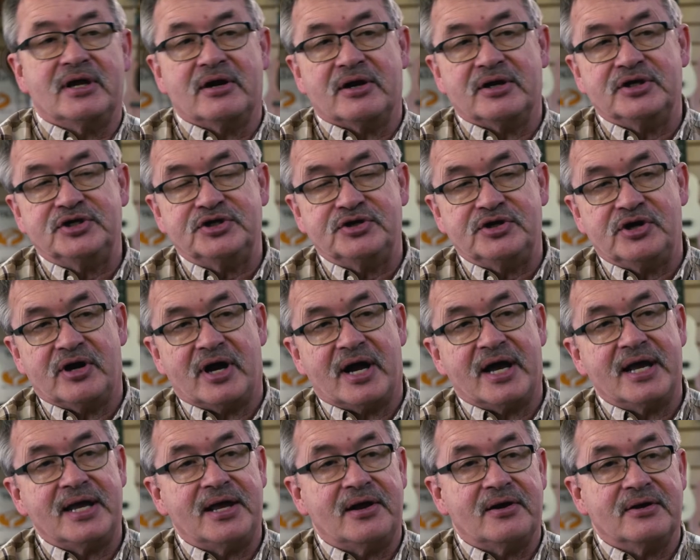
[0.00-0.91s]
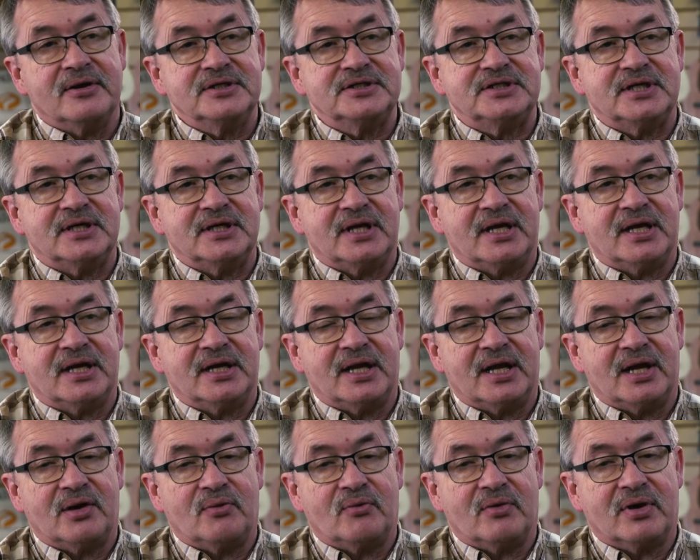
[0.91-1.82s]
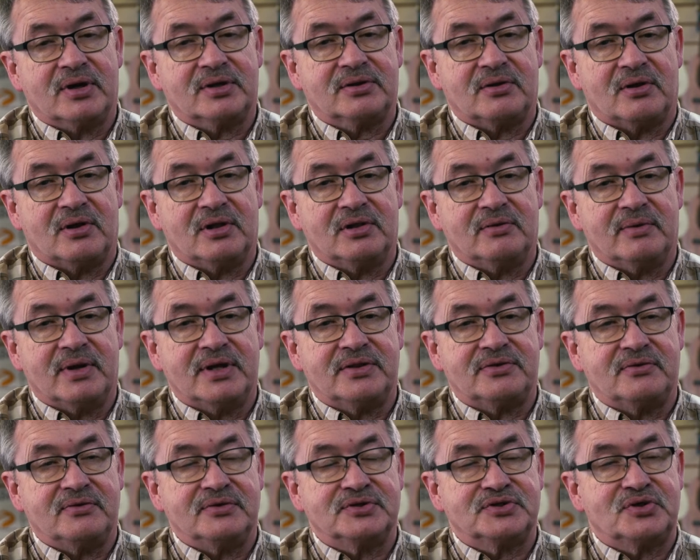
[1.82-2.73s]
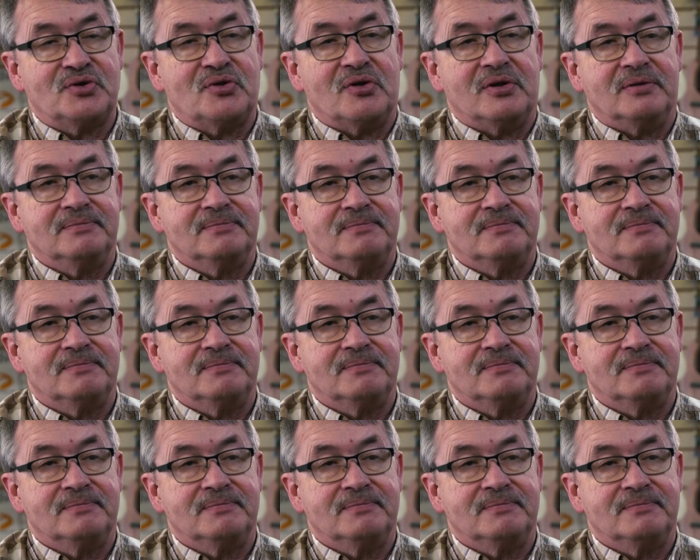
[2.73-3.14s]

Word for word: in our junior high years and, and, and worked all the way through school.